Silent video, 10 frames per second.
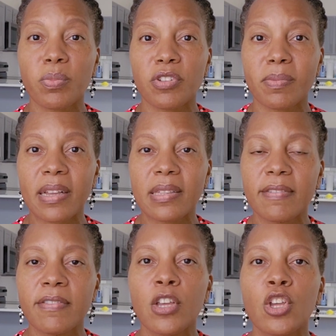
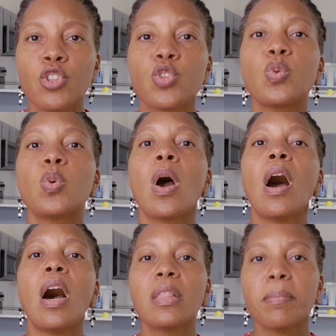perspective to
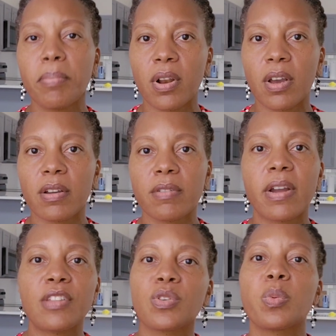unplug, right?